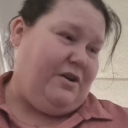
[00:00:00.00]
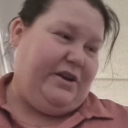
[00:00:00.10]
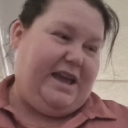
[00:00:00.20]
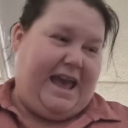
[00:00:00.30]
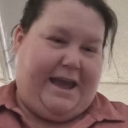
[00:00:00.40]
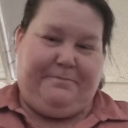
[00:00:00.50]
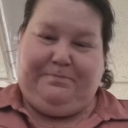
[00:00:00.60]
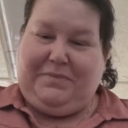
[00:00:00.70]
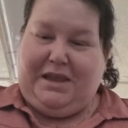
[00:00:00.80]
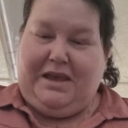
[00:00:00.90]
Okay,
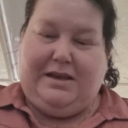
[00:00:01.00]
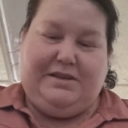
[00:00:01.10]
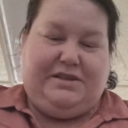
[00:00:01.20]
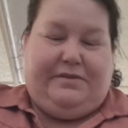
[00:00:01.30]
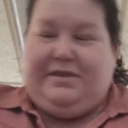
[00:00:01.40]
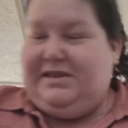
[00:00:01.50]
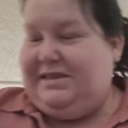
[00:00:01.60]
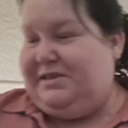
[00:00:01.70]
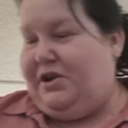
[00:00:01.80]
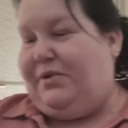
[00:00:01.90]
so this
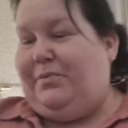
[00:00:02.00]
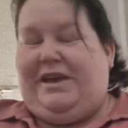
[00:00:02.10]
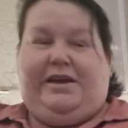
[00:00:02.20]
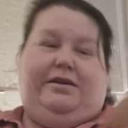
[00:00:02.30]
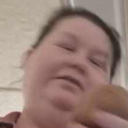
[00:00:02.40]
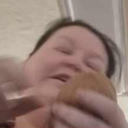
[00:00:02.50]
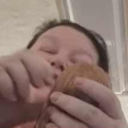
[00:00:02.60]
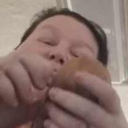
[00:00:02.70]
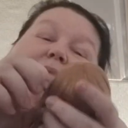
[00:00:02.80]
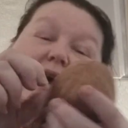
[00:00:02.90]
is her wig,
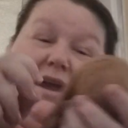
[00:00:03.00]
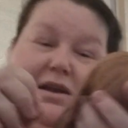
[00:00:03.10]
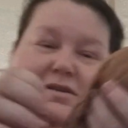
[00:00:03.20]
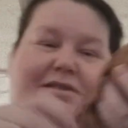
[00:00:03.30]
and you might